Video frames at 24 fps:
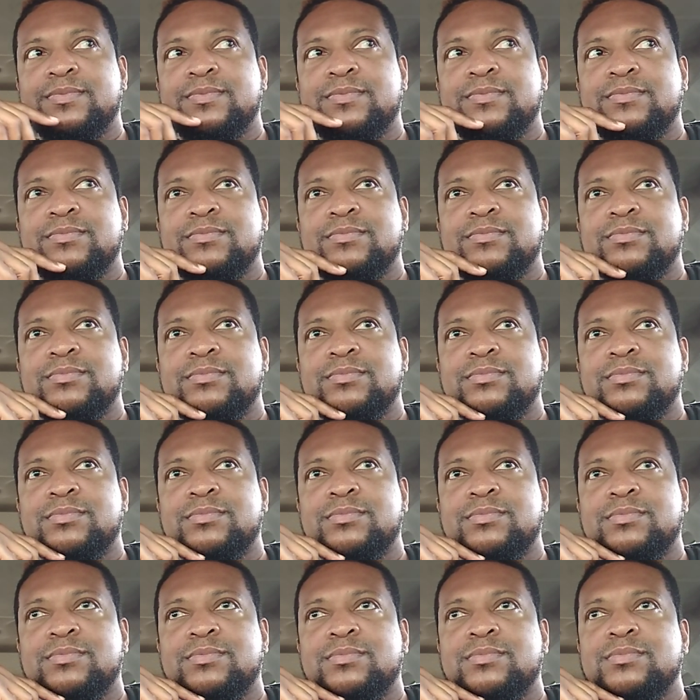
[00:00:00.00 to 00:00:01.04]

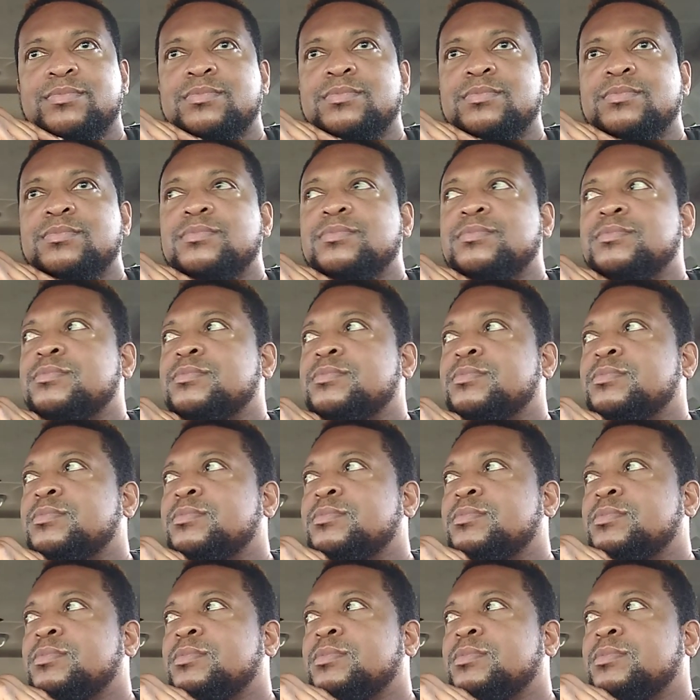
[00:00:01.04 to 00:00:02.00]
(no one is talking)